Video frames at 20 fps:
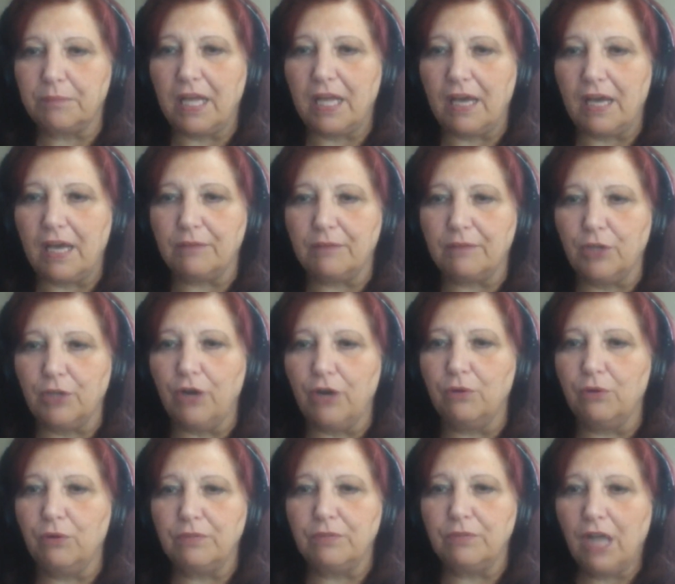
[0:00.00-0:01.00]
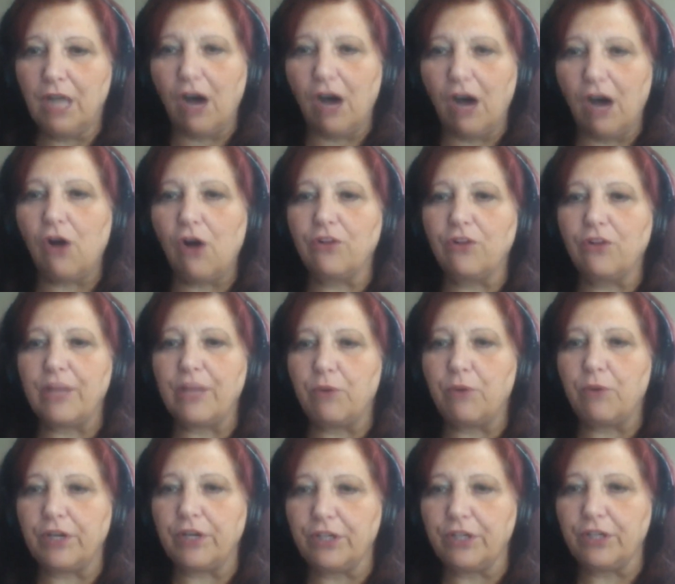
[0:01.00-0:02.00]
uh, grow all they
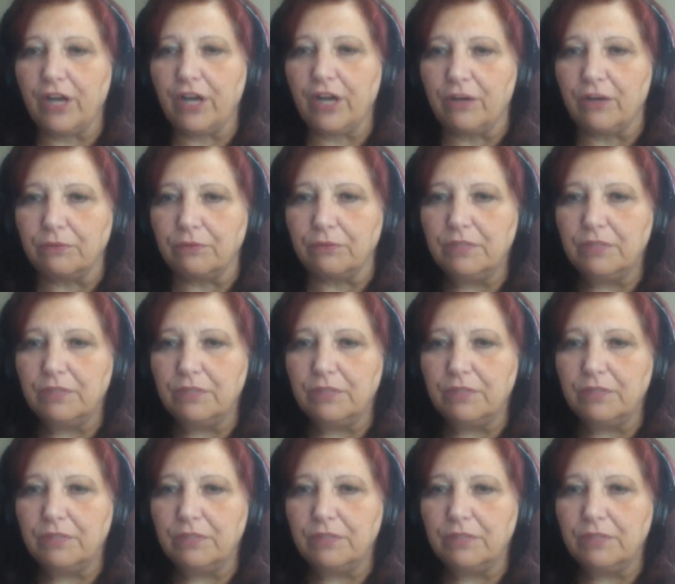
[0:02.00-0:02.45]
wanted to grow.